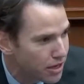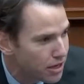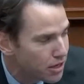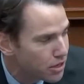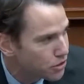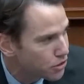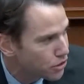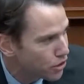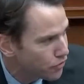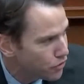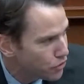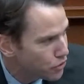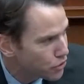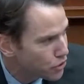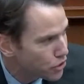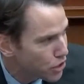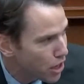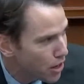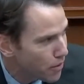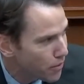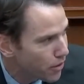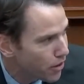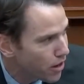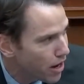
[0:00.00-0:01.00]
So if you saw
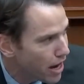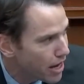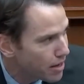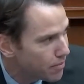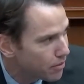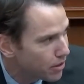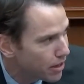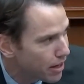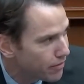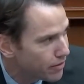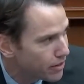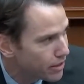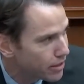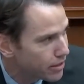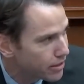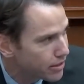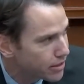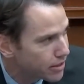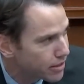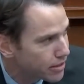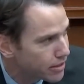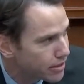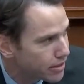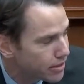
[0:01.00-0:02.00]
reliable evidence
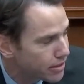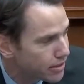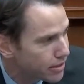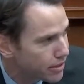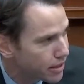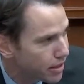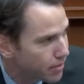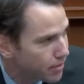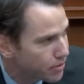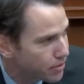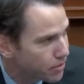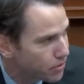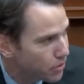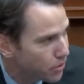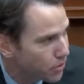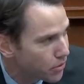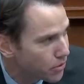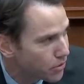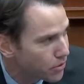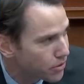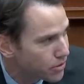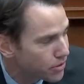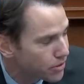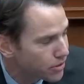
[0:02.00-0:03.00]
that CCW
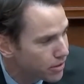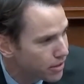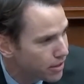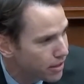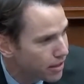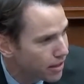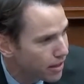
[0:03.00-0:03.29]
holders